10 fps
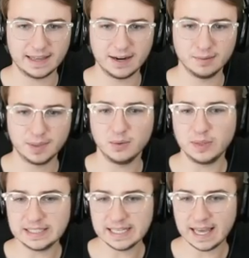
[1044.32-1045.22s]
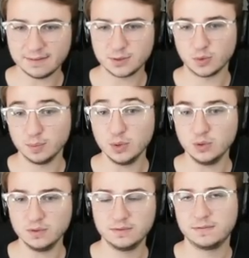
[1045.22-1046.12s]
there, but we did have to
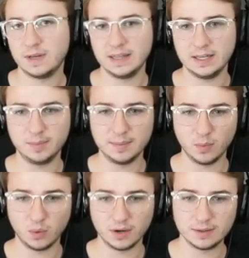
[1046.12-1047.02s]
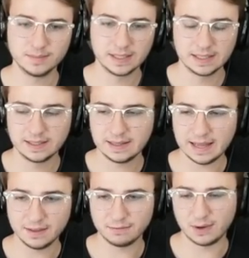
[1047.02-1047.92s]
remove a little bit more
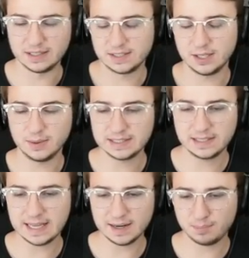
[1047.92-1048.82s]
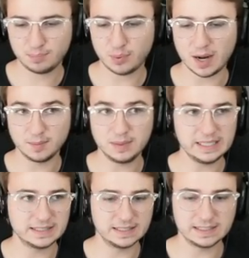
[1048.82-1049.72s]
than the front. So it it probably
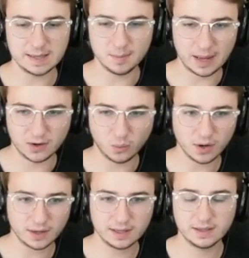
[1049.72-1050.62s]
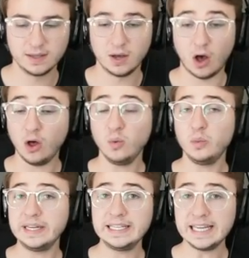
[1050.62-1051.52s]
is the same amount of work. All
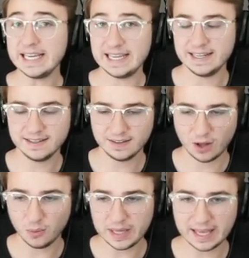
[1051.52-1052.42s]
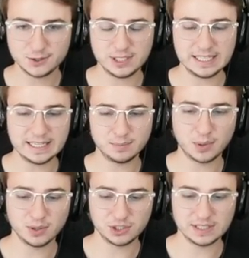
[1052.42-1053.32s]
we need, all we actually need to
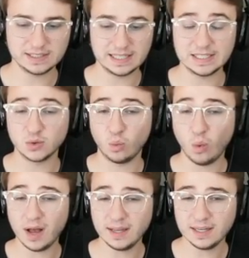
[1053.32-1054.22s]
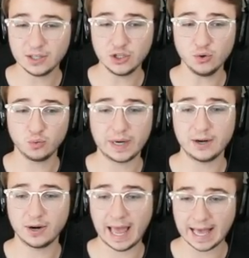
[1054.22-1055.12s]
purchase is one new
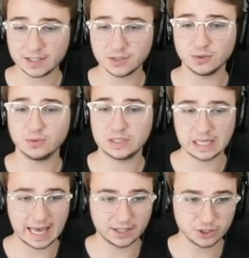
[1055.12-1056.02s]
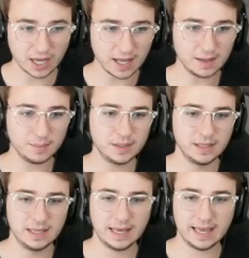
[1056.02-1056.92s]
rear axle slash hub,
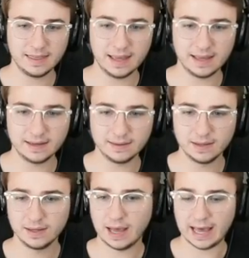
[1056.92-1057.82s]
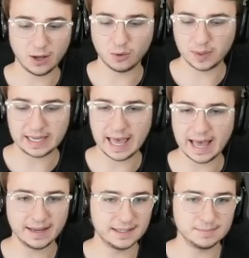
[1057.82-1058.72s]
and then I already
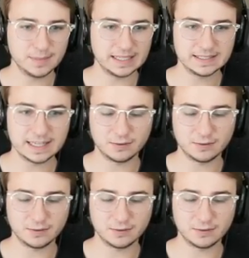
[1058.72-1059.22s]
had a, a set